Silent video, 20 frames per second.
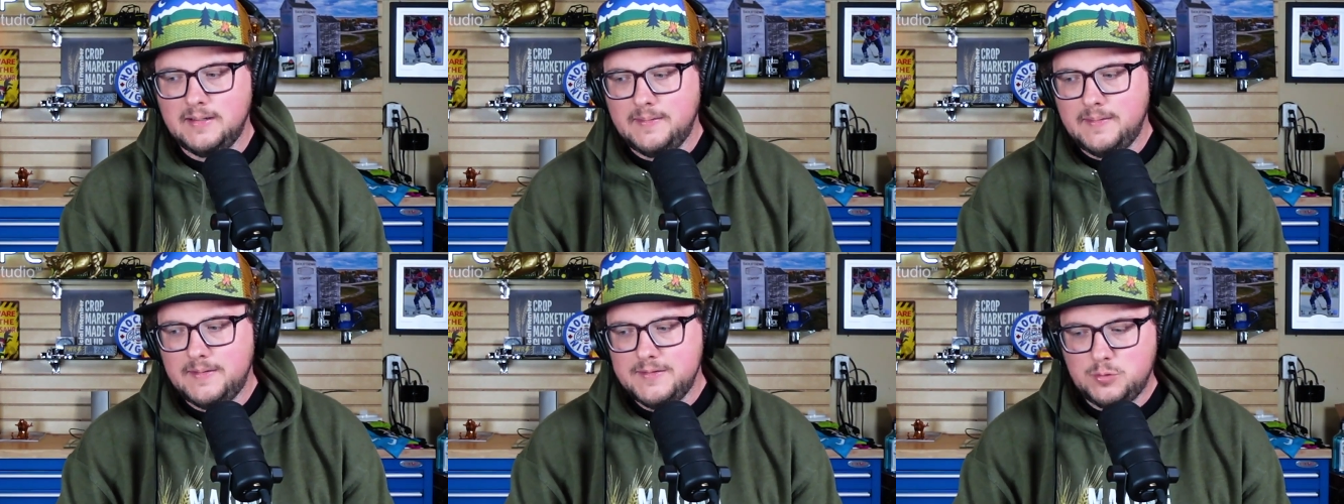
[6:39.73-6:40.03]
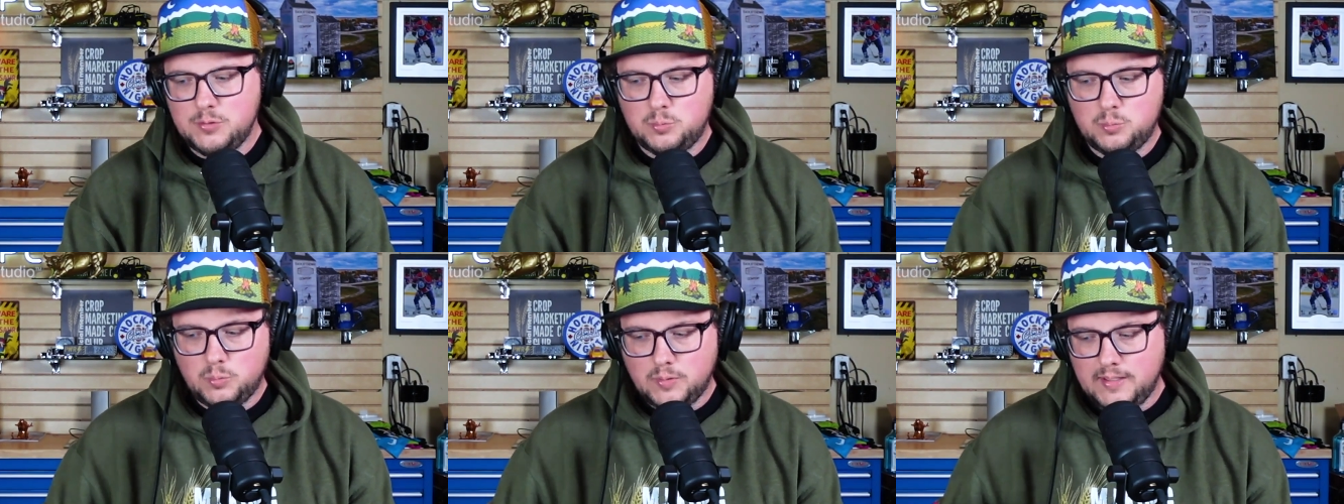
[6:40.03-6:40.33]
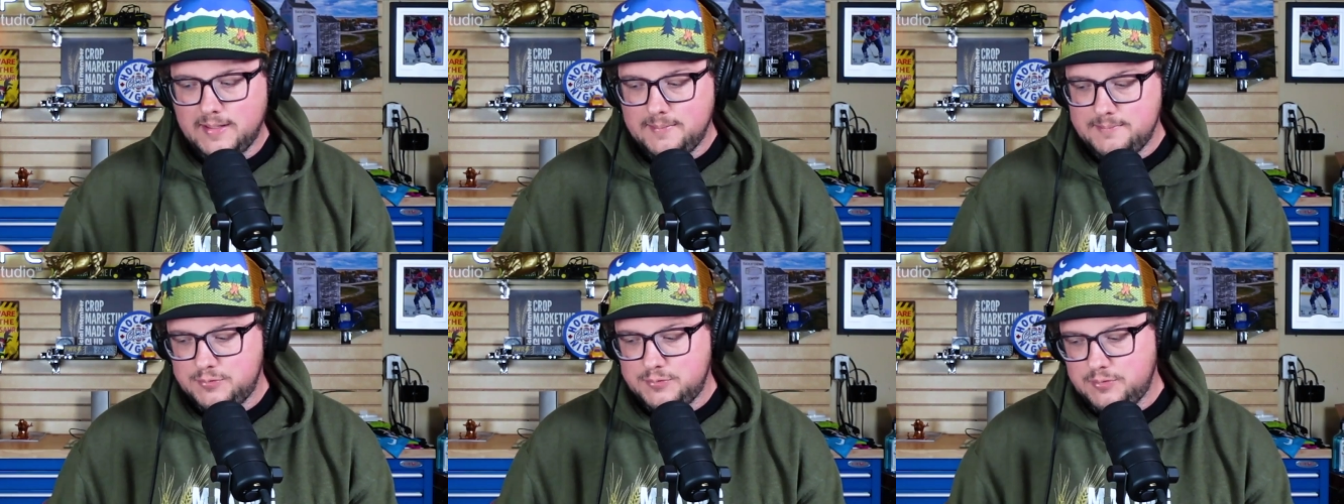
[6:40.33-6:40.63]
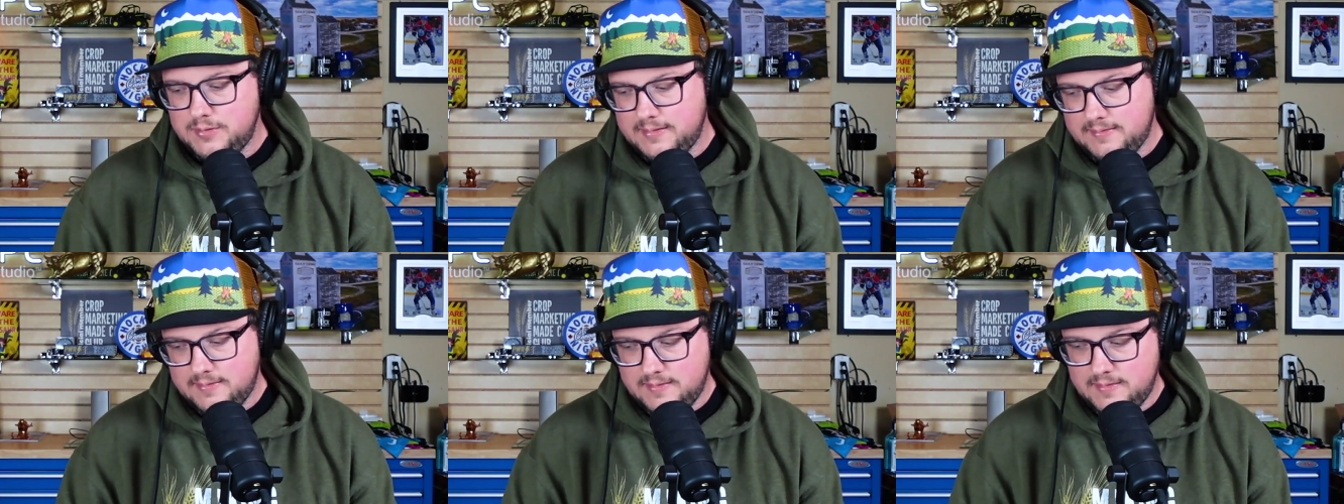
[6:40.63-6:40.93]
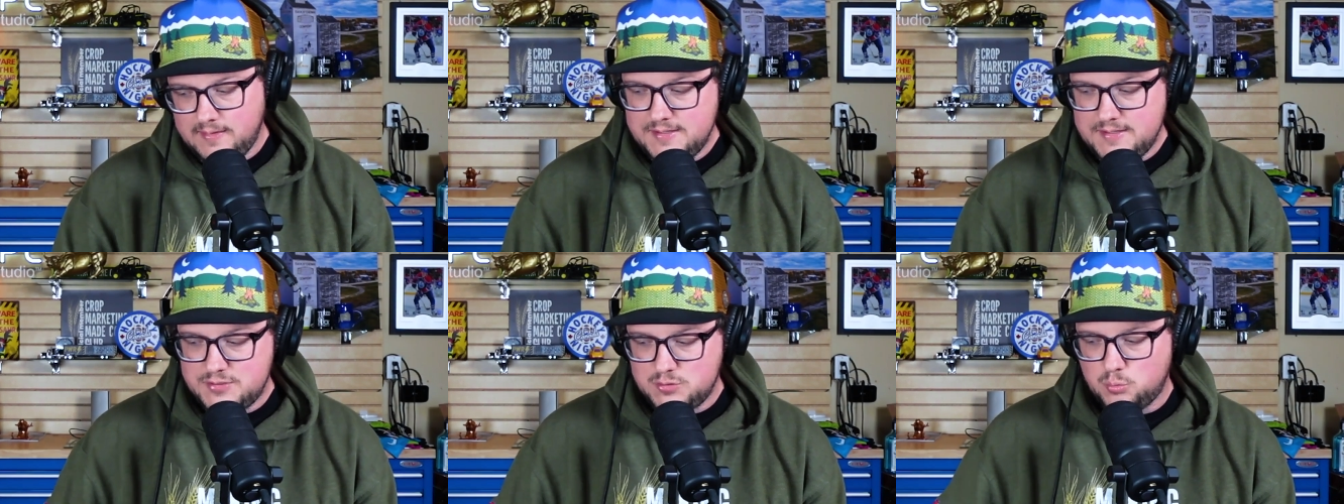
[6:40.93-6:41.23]
So what I'm doing
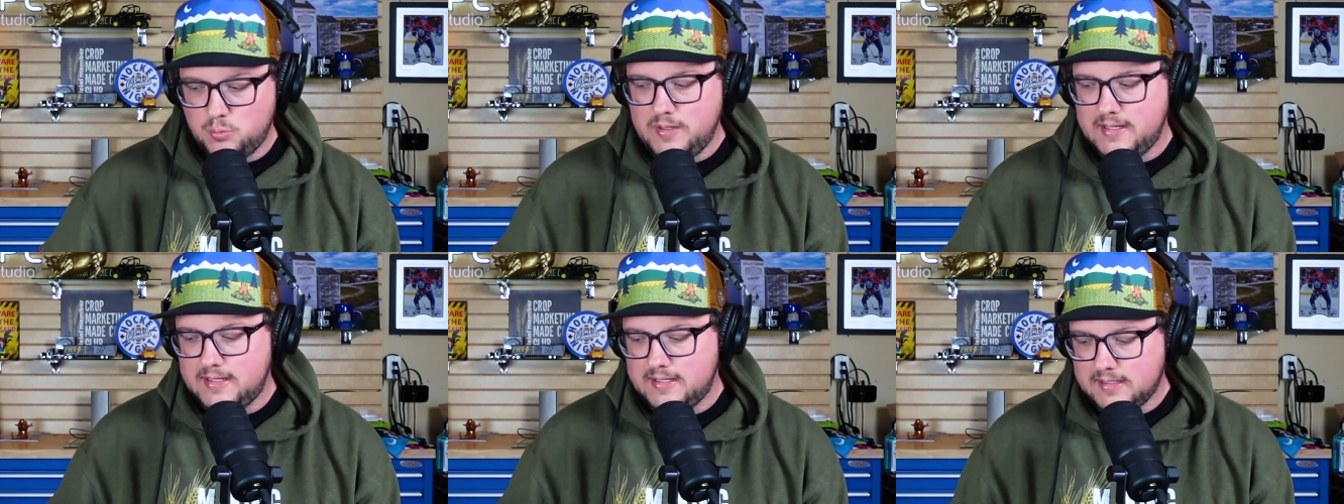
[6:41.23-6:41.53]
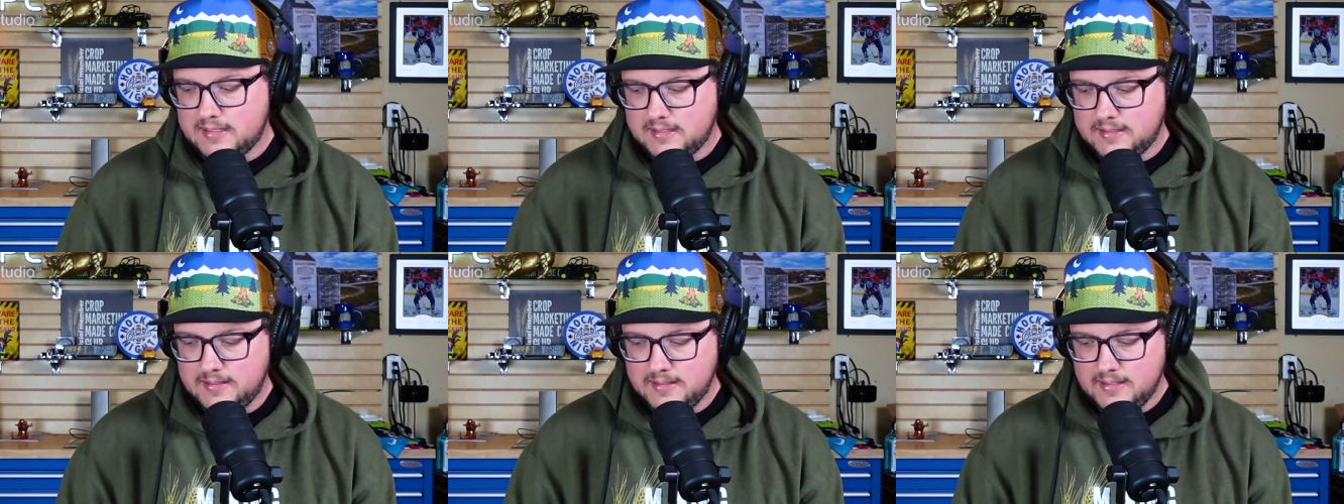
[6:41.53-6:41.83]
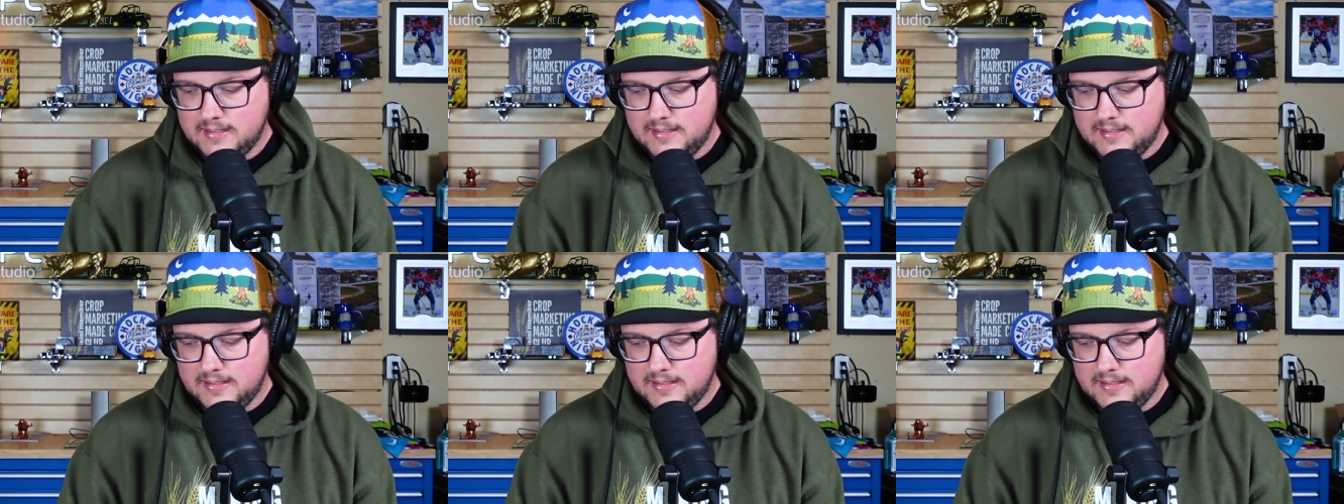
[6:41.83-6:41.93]
this week